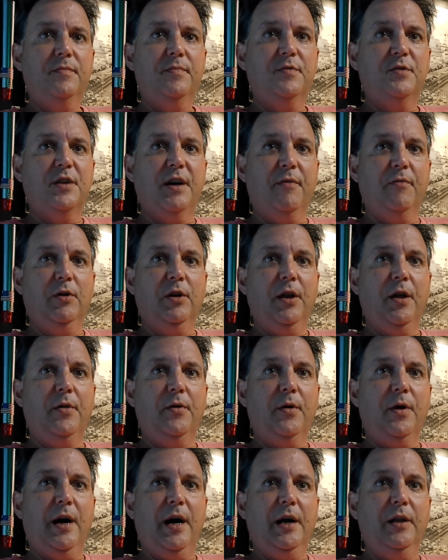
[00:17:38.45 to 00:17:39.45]
several
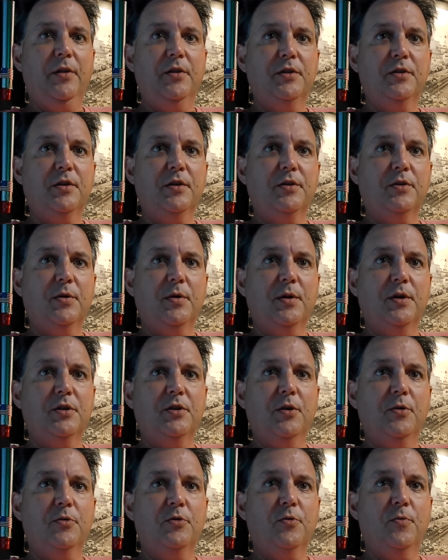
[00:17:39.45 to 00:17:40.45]
other islands, because there is
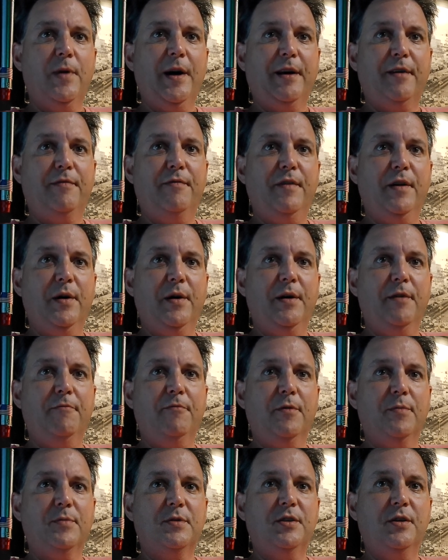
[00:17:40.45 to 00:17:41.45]
no direct ferry
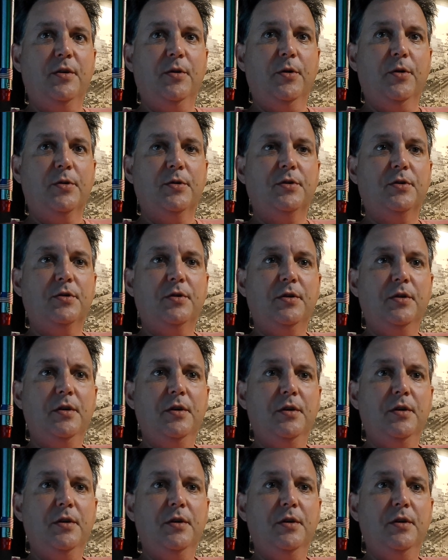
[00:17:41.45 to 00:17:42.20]
from Syros